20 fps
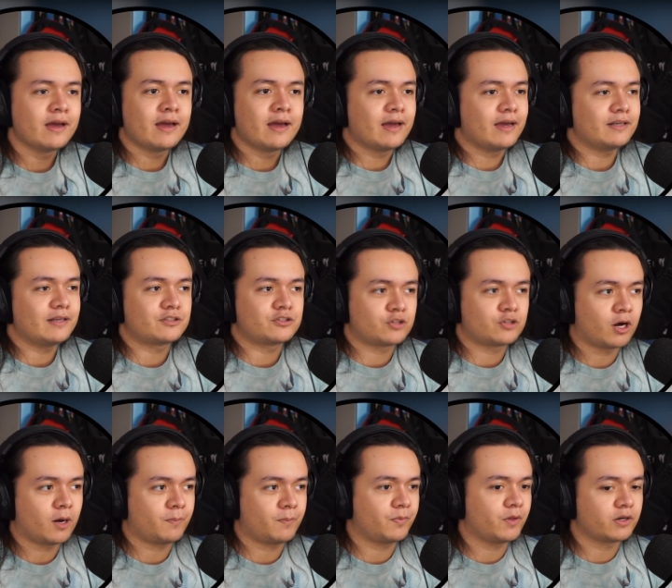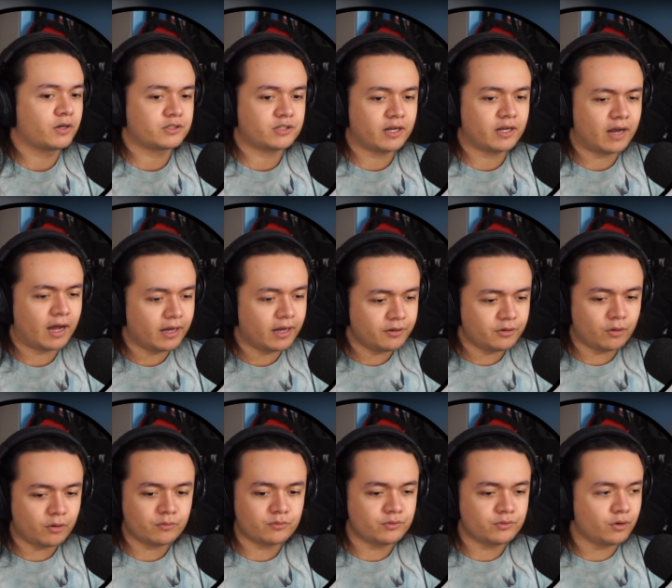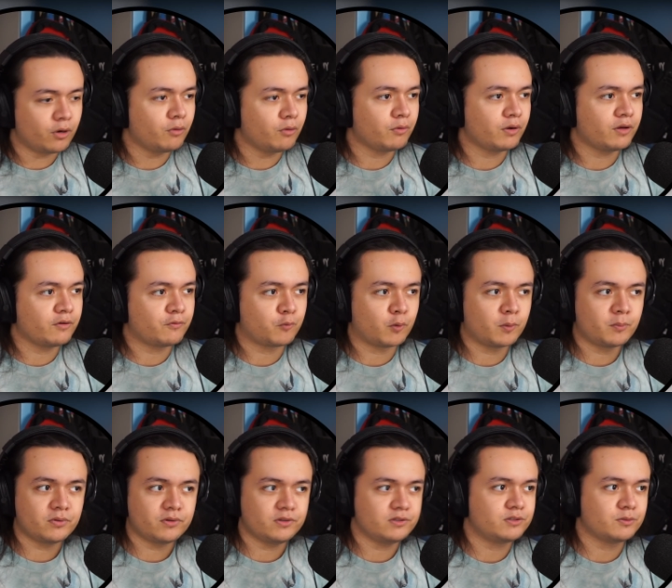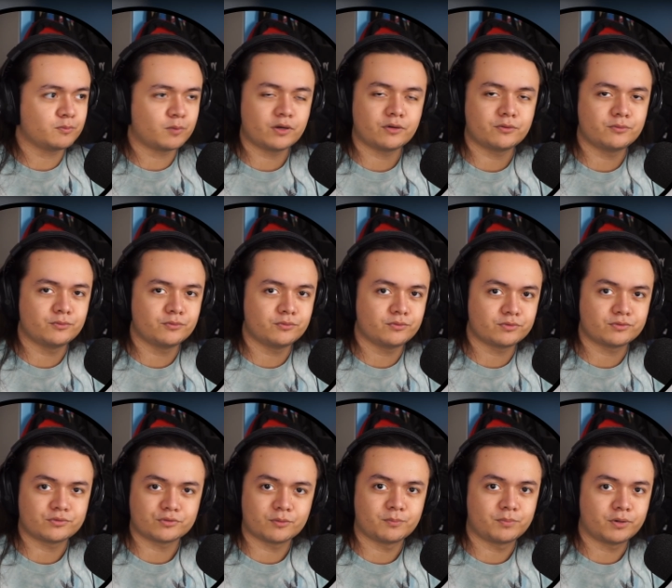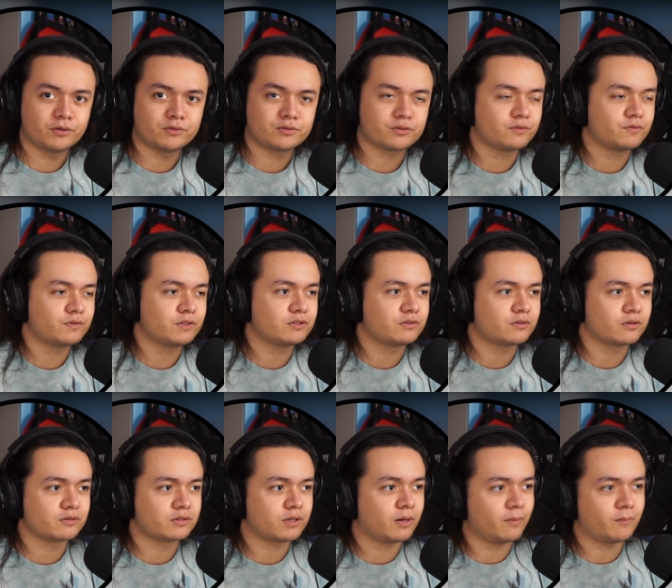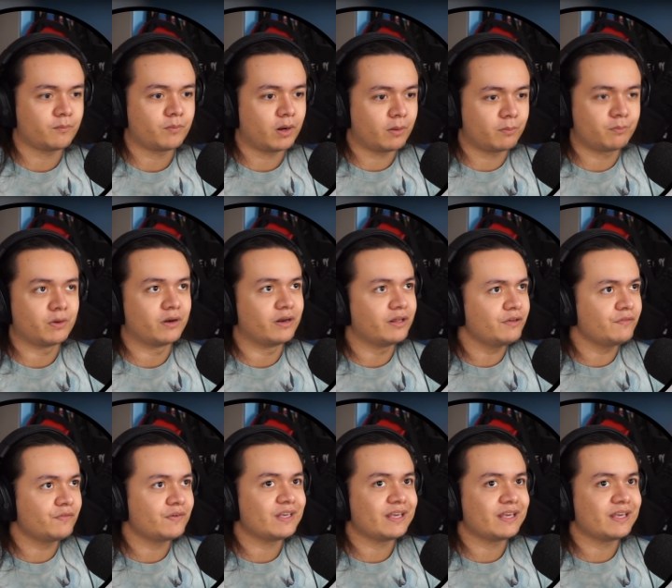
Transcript: is top-notch. And I don't know if One Pill is the one who was composed of these songs. I, I believe he